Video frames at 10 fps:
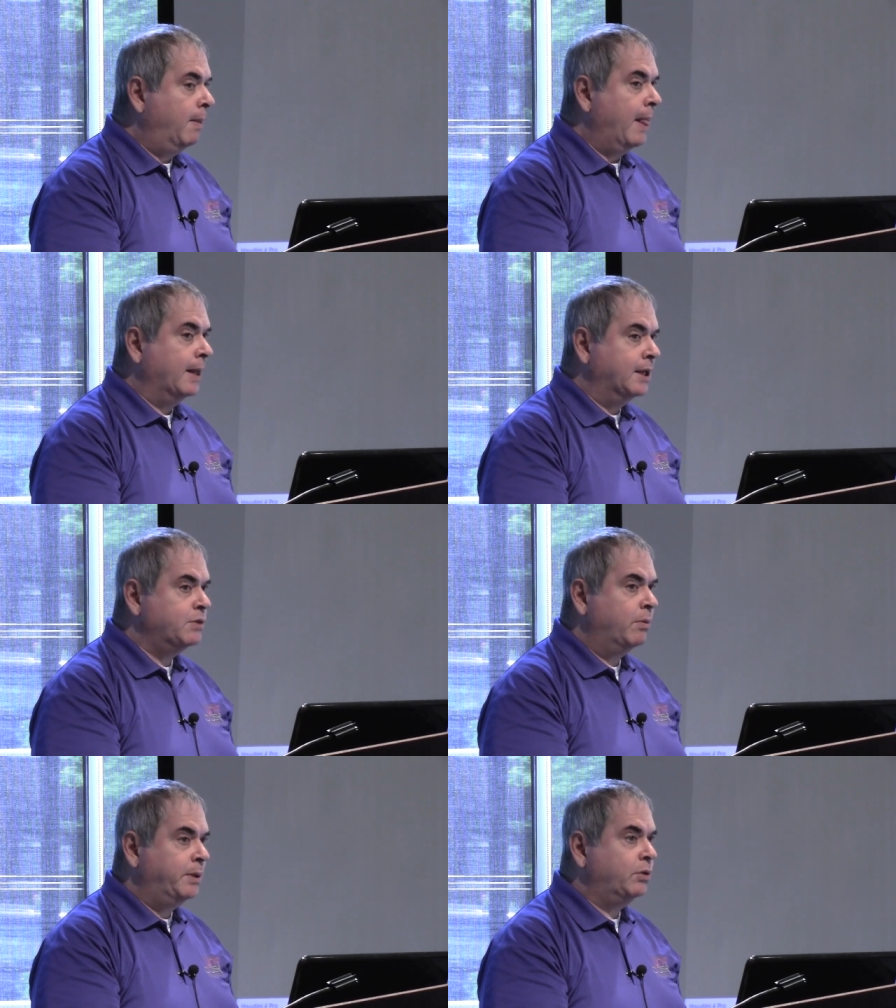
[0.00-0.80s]
And
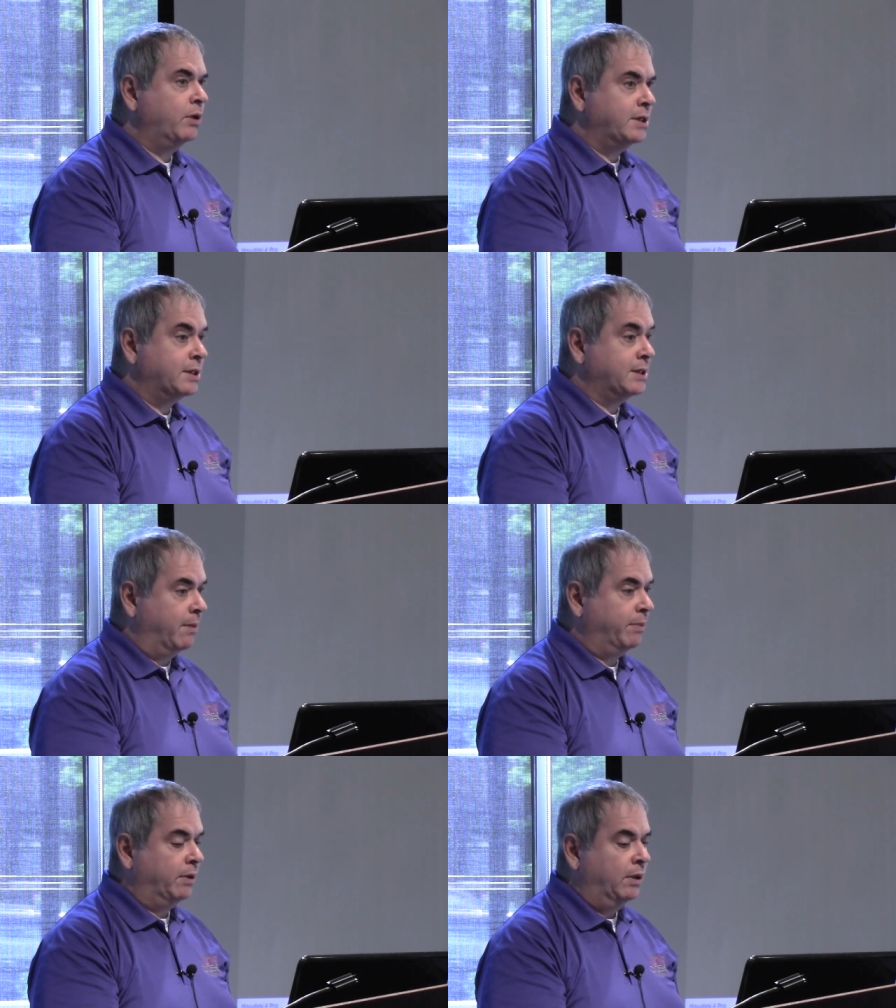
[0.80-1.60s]
this will be today's
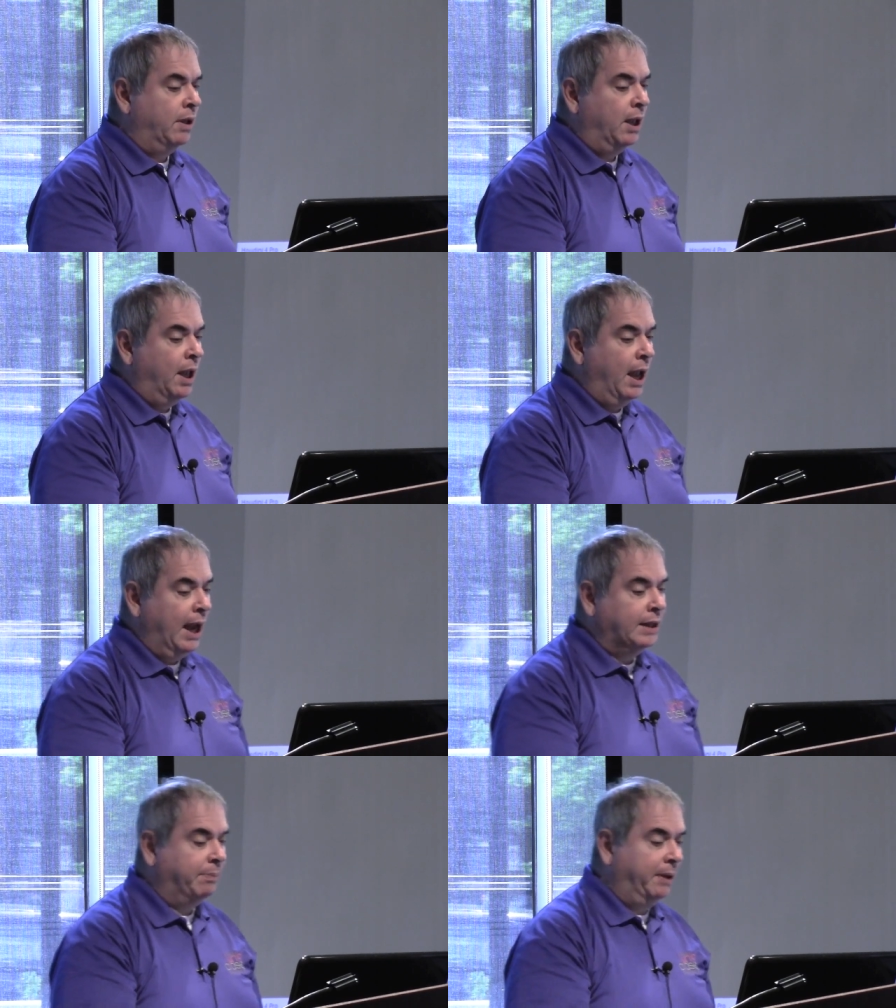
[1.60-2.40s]
example.
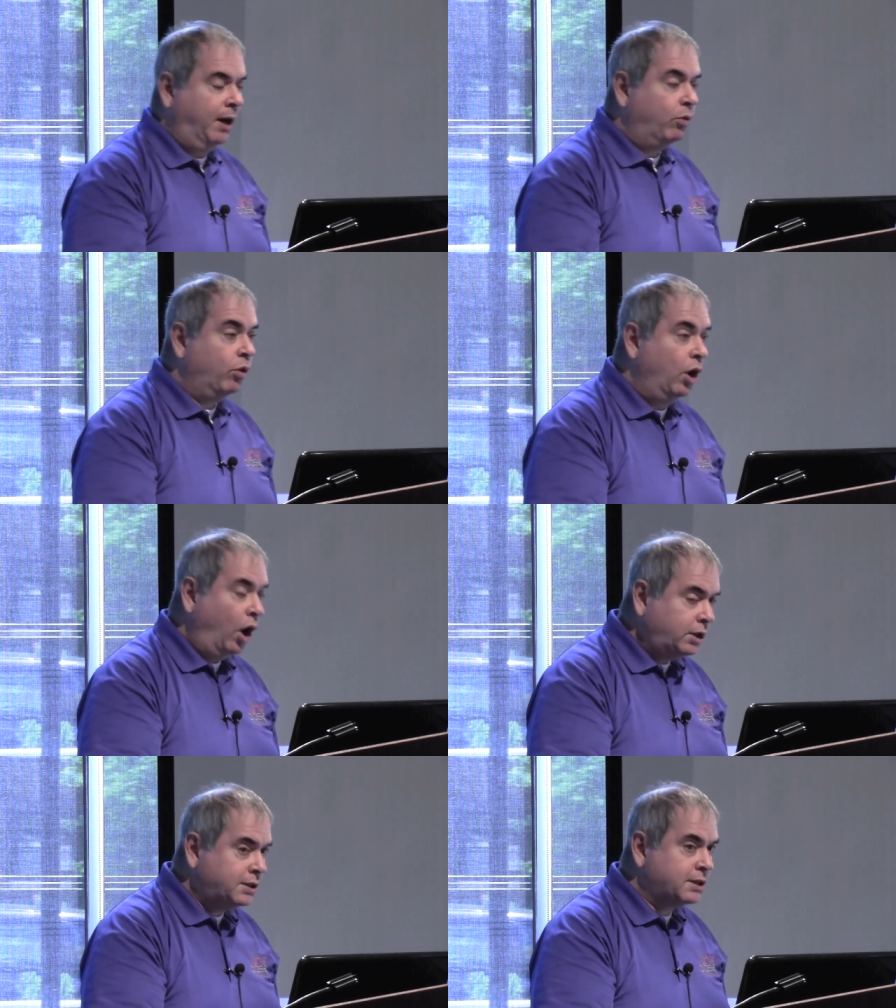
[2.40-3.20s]
And the player who
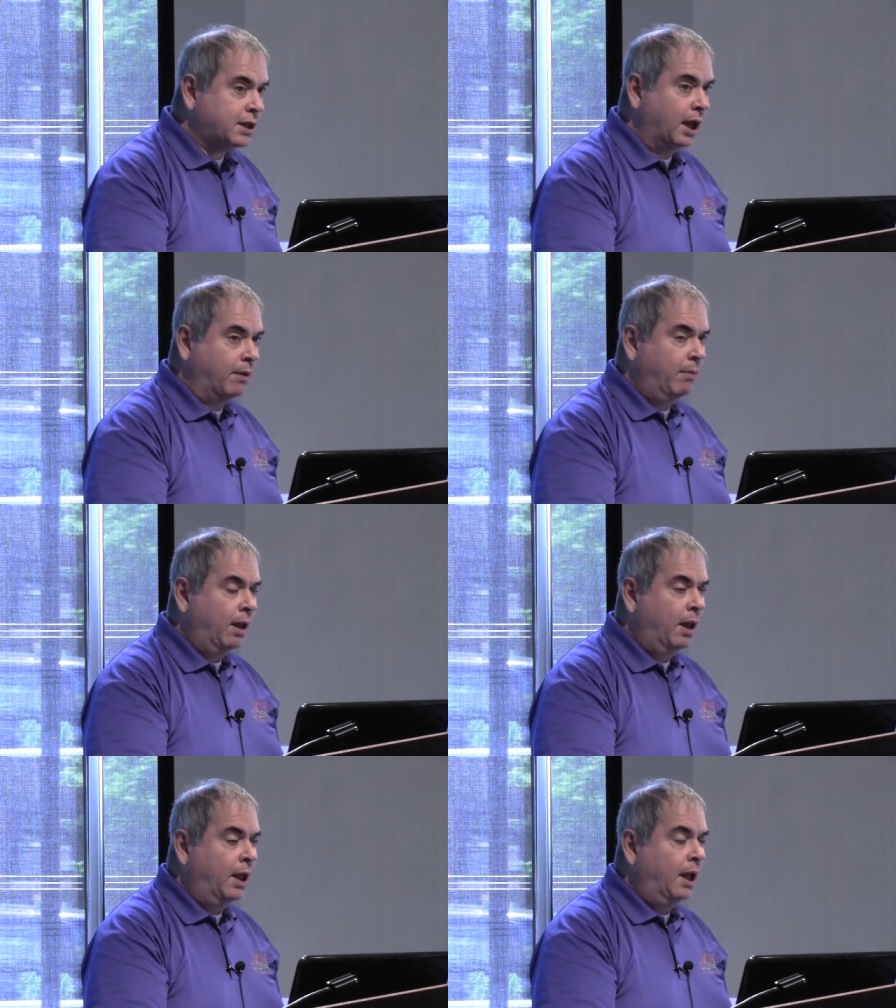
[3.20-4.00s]
lost this
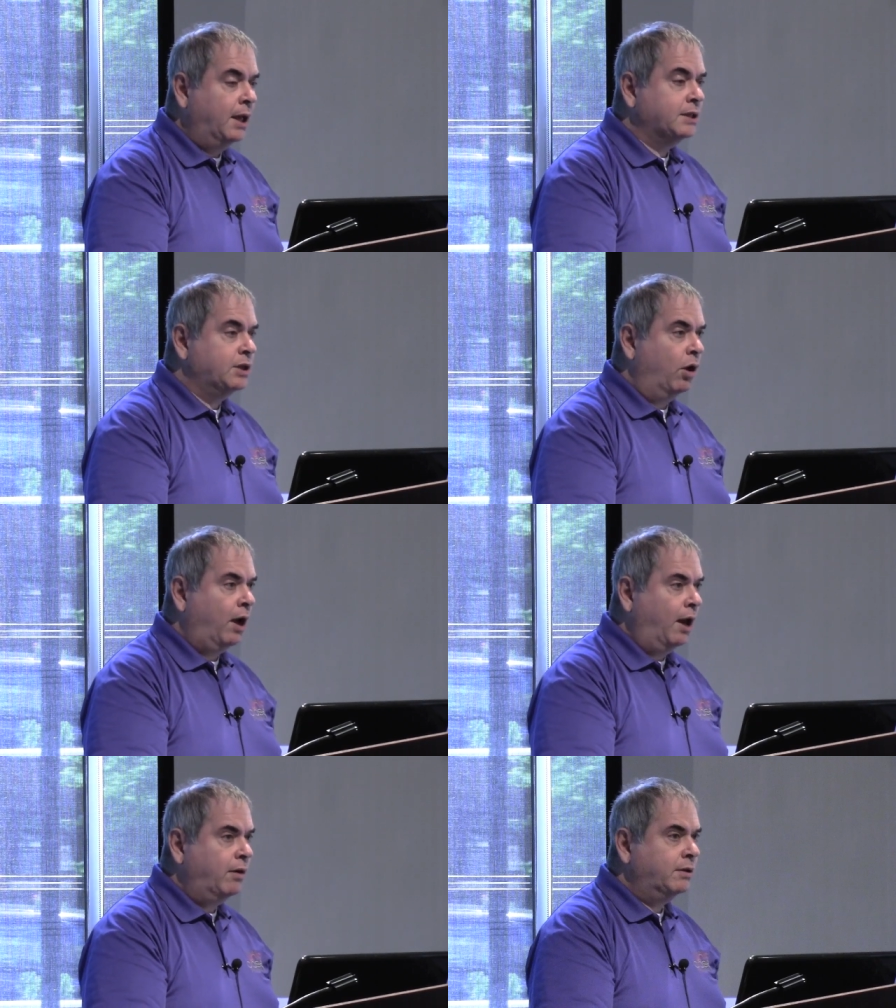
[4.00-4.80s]
game is none
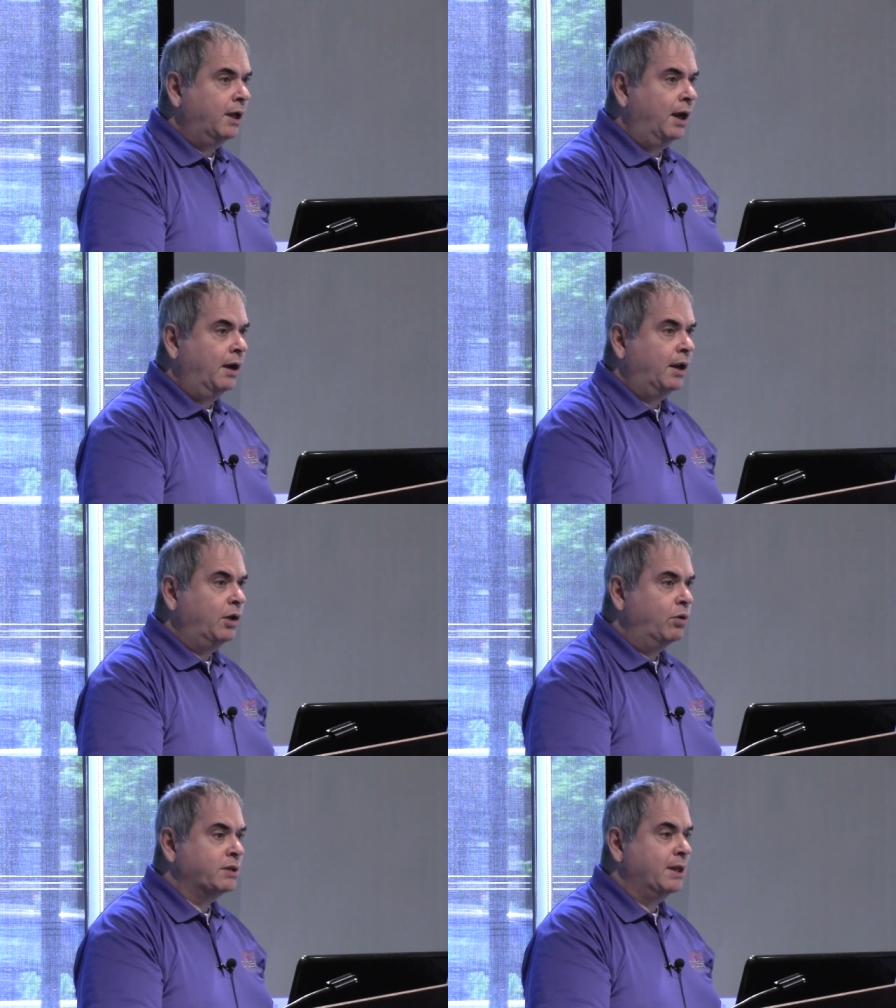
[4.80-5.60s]
other than the
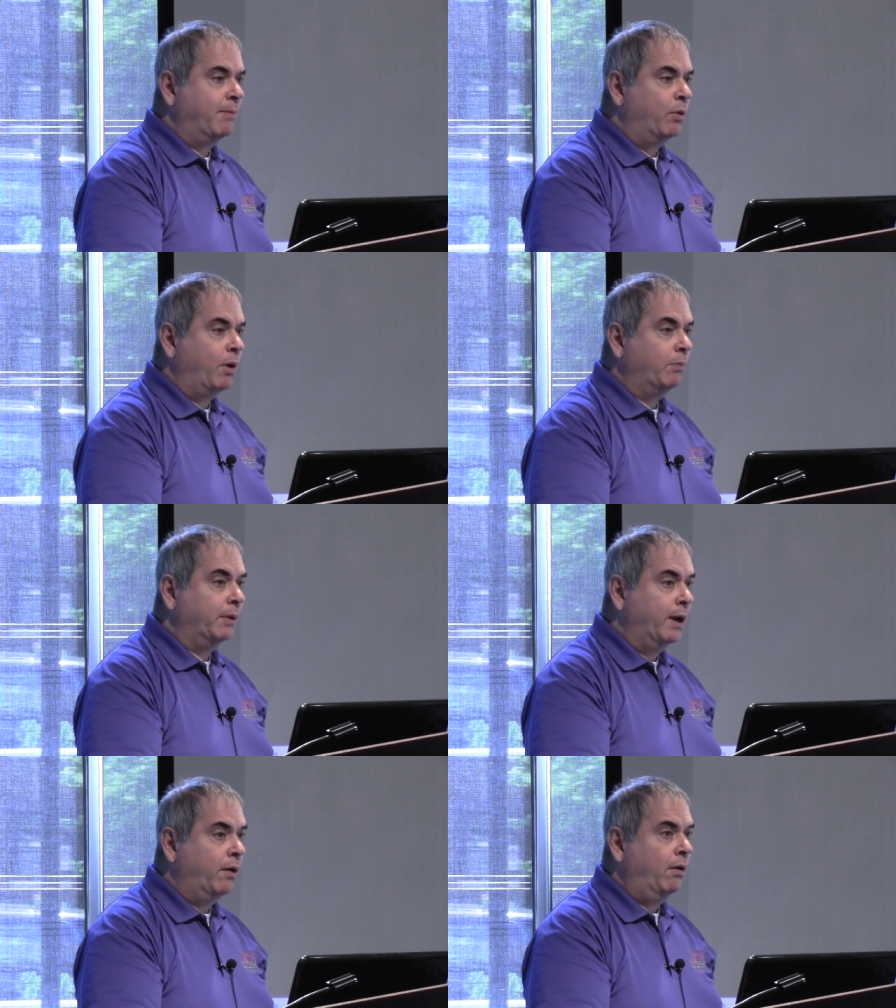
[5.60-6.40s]
US number one
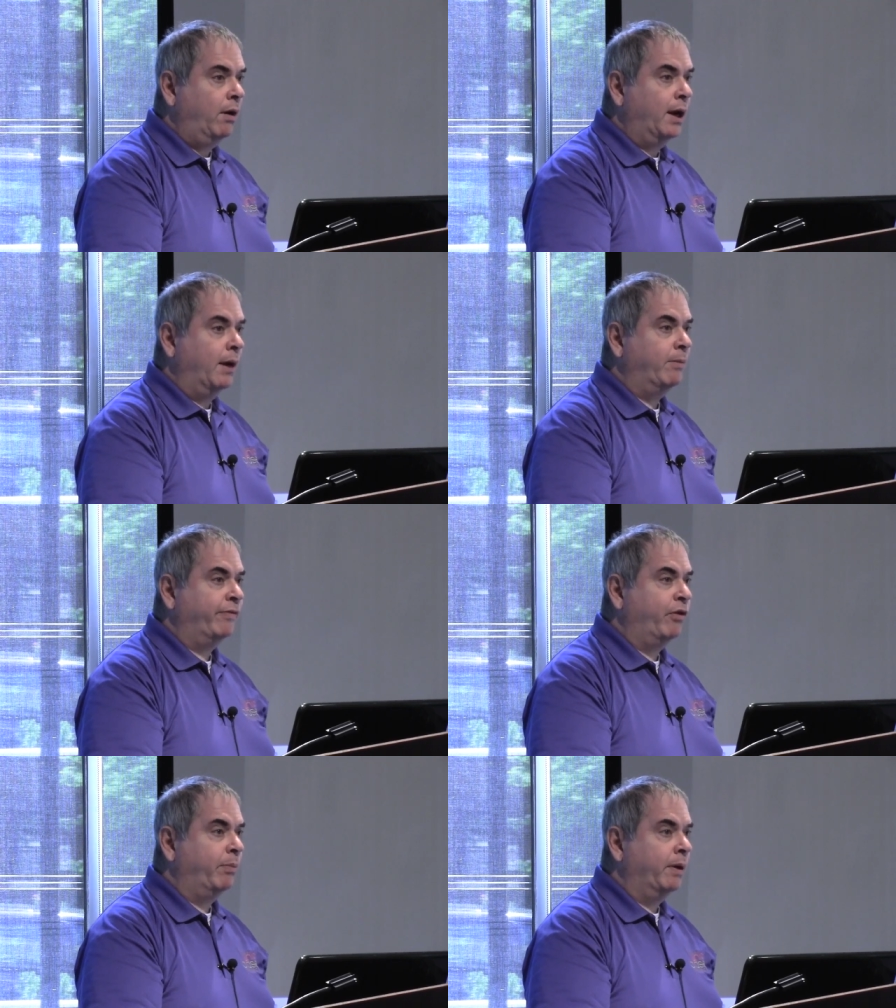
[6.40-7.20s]
player and number
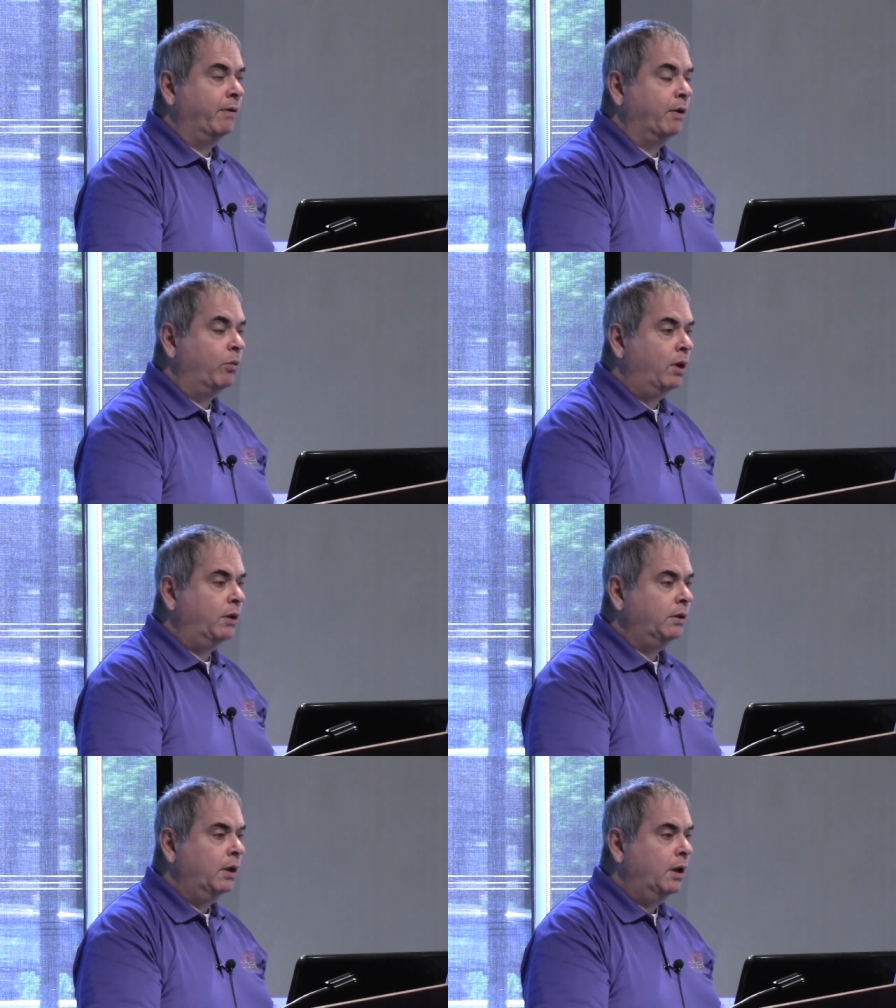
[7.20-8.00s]
four player in the
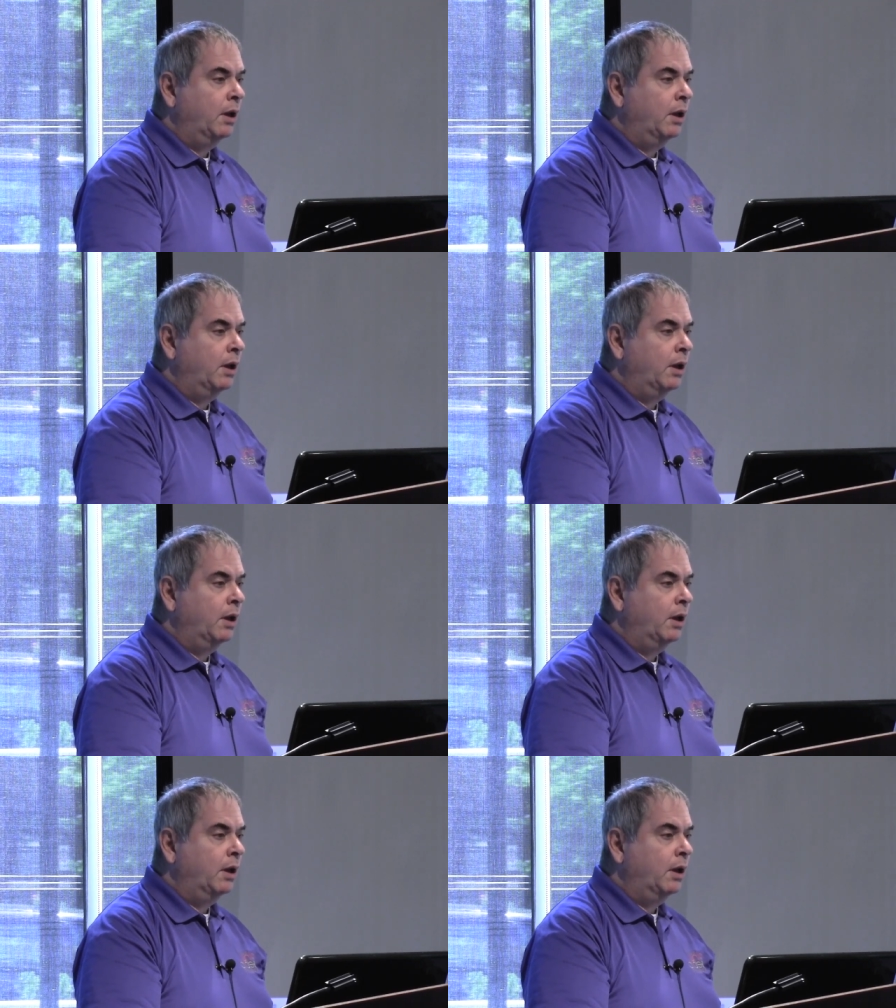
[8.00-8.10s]
world,